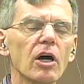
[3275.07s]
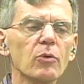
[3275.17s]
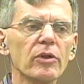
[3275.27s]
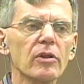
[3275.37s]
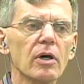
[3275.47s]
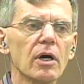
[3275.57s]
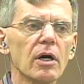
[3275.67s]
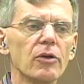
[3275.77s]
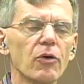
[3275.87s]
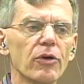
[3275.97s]
with
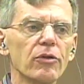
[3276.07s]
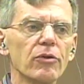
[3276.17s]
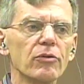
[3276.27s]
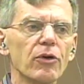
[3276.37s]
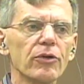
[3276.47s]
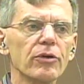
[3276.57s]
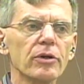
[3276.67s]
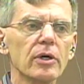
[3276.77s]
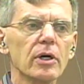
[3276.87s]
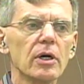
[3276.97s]

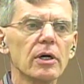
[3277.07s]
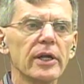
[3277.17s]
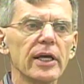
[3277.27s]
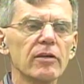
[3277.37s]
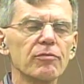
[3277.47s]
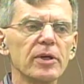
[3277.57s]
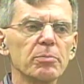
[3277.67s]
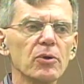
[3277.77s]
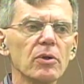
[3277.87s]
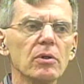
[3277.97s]
northern native
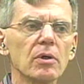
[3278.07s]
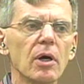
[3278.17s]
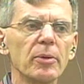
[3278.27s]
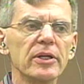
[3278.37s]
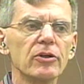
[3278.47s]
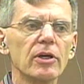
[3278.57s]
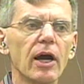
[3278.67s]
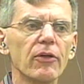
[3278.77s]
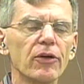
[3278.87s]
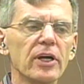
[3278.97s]
people? I mean,
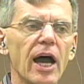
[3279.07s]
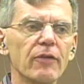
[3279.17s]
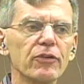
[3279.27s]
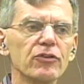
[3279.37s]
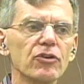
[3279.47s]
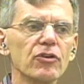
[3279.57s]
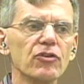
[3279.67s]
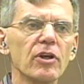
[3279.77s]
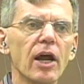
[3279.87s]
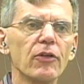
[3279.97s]
are there conferences
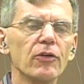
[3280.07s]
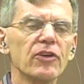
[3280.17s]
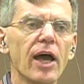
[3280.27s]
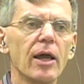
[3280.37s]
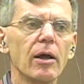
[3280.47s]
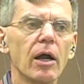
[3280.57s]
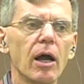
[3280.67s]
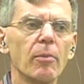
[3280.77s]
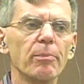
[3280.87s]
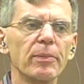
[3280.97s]
and are
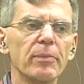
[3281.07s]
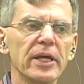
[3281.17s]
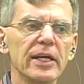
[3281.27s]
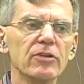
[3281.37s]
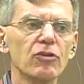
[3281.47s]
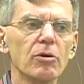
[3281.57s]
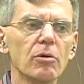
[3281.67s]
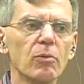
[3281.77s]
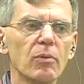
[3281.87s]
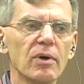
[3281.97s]
there meetings?
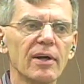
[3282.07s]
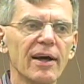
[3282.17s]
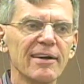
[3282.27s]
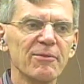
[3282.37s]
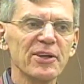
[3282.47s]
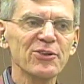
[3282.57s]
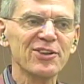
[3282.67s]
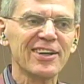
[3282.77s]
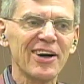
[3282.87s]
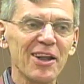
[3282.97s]
Or we used
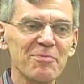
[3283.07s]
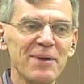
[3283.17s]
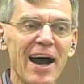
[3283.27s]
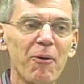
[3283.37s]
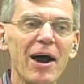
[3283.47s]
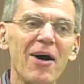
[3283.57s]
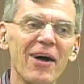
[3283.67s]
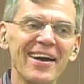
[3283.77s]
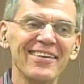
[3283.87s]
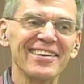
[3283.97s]
to call it powwow.
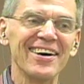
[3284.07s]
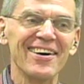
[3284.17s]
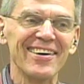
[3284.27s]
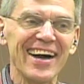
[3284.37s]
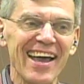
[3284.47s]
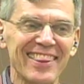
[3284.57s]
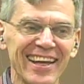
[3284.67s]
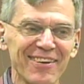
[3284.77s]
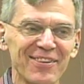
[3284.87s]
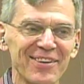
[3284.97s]
I don't know. I
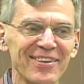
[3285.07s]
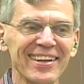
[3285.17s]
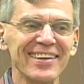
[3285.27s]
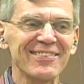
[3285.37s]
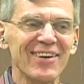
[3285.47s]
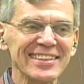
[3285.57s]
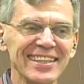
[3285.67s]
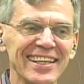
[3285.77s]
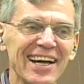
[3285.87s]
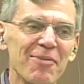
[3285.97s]
think we're really watching
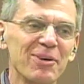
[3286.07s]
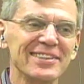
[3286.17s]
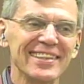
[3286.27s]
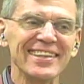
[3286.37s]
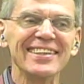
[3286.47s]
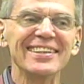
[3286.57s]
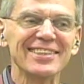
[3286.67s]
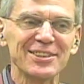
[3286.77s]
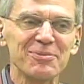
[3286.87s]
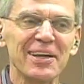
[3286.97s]
the Cowboys and
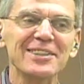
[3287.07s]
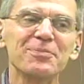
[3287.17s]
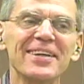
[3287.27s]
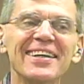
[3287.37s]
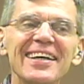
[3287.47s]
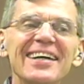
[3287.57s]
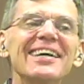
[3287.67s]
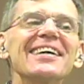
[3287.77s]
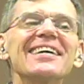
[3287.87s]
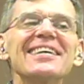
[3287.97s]
Indians too much. But,
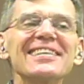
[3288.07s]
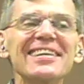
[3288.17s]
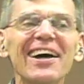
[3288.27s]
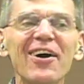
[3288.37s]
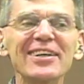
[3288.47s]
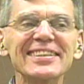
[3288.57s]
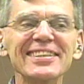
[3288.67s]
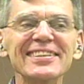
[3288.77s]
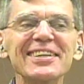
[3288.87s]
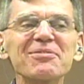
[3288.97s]
you know, is
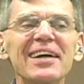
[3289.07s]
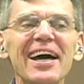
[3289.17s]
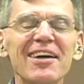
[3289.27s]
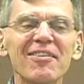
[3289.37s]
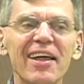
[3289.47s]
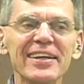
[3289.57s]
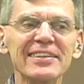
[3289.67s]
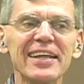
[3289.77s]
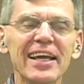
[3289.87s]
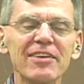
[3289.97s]
there some kind of like
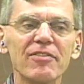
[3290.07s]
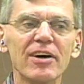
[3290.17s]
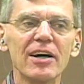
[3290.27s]
native,